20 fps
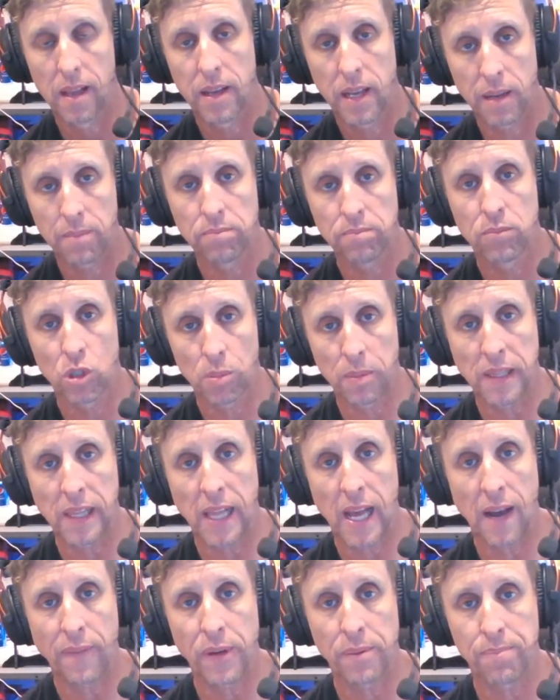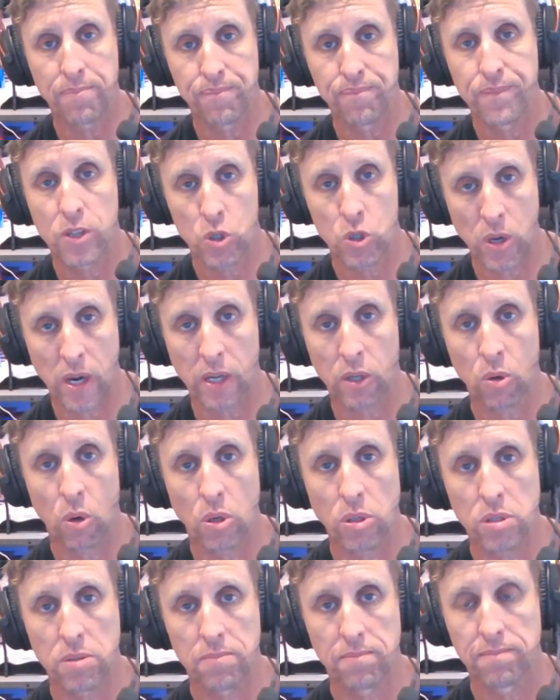Yep, you'd be laughing. Straight
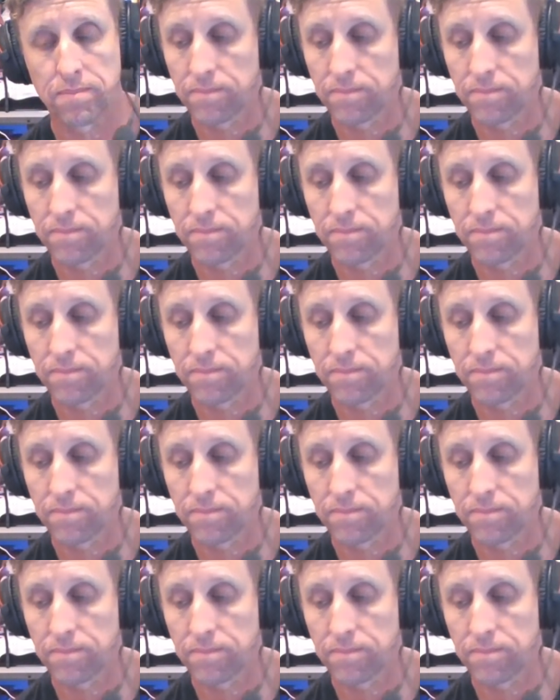across.